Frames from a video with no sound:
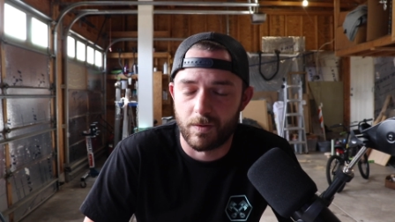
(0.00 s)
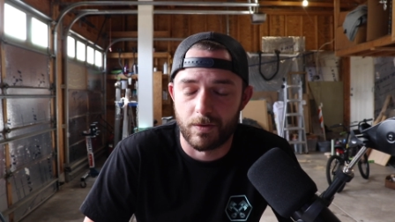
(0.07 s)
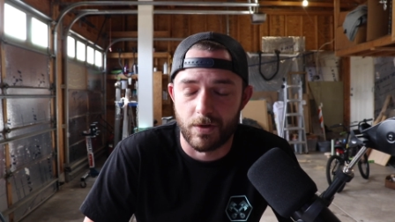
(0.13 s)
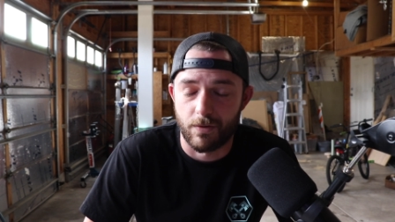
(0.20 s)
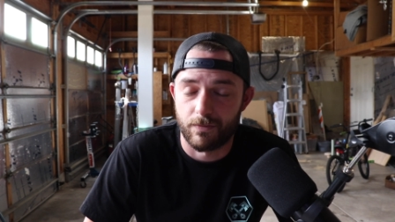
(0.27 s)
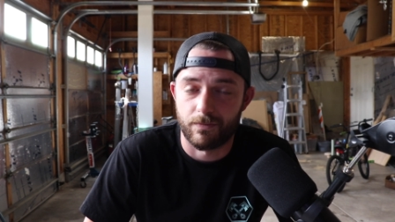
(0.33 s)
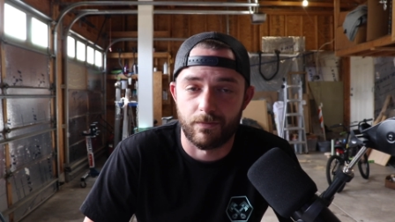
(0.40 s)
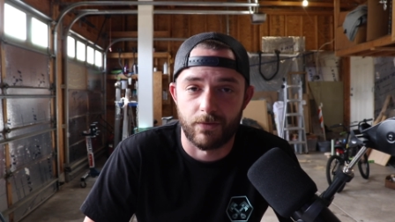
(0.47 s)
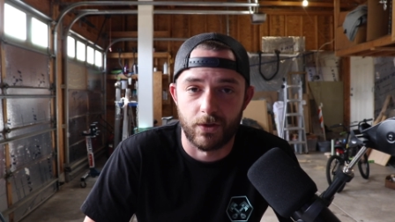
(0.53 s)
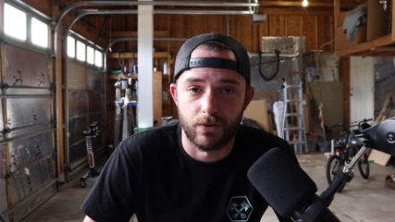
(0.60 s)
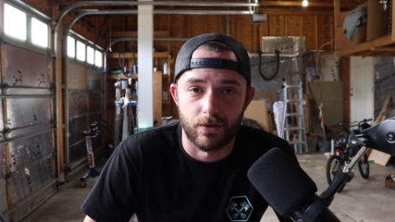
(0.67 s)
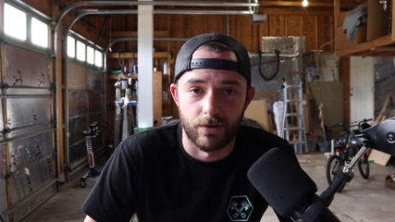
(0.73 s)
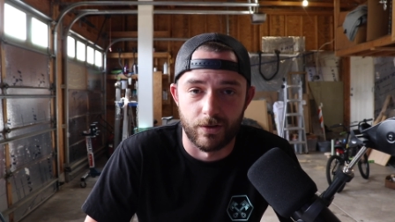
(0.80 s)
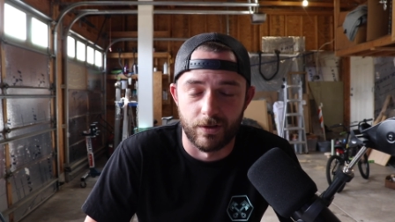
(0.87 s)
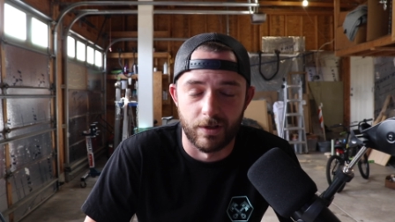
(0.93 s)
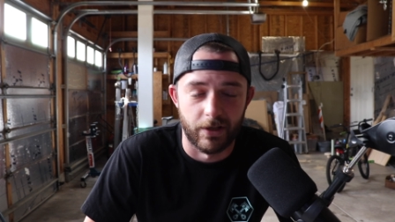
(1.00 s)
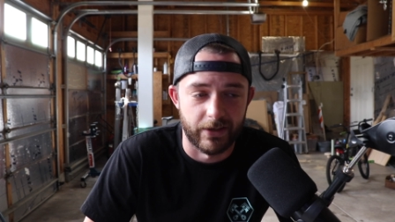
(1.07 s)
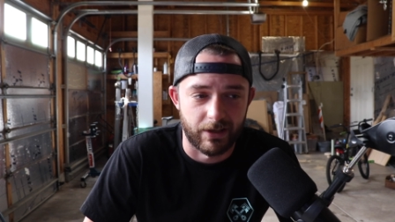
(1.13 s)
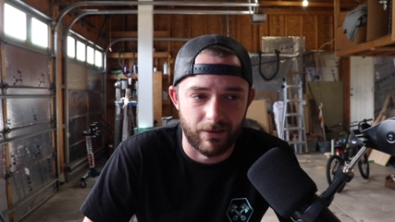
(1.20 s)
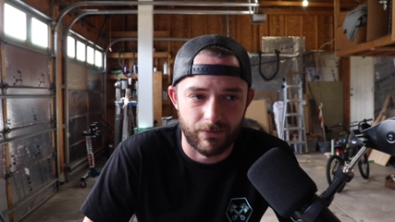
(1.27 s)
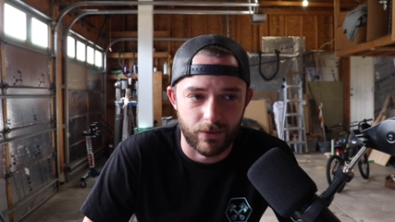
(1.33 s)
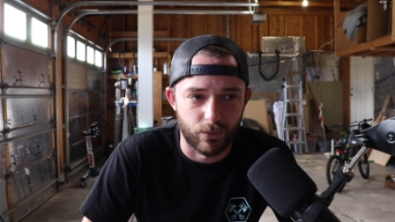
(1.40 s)
don't feel good.
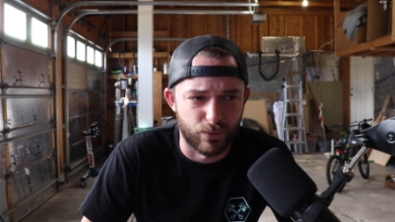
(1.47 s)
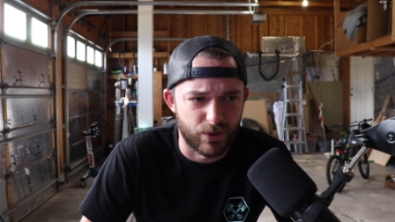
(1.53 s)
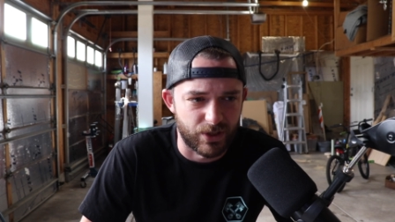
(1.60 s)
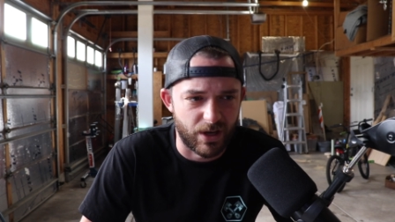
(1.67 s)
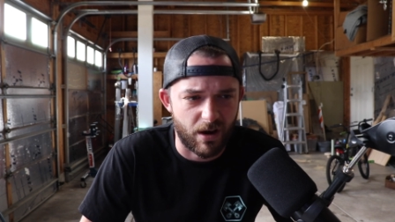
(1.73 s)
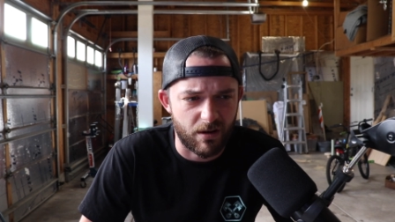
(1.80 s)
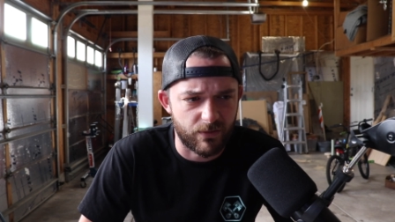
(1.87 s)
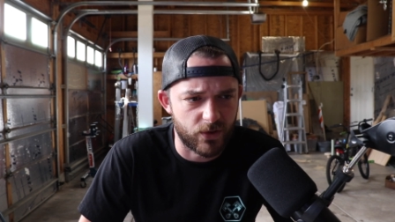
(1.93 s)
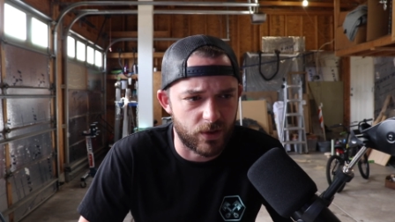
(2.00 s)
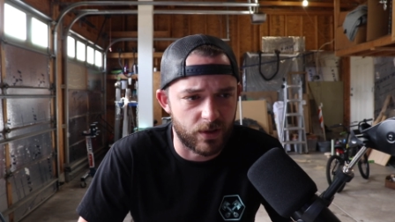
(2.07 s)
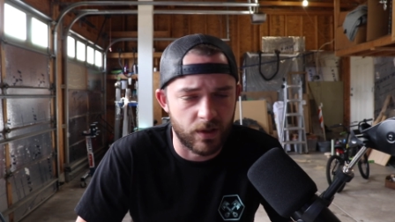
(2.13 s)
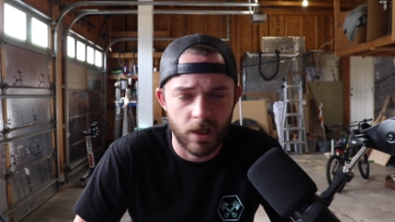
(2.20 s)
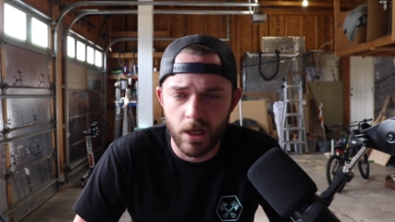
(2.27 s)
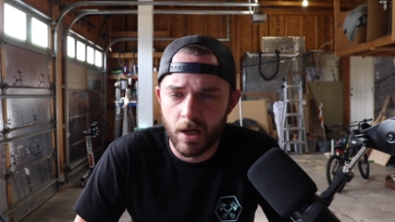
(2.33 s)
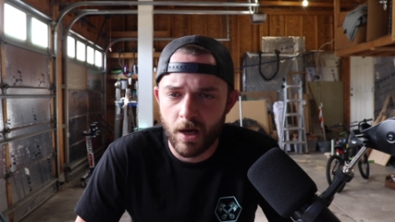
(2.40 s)
Like, I feel really out of it.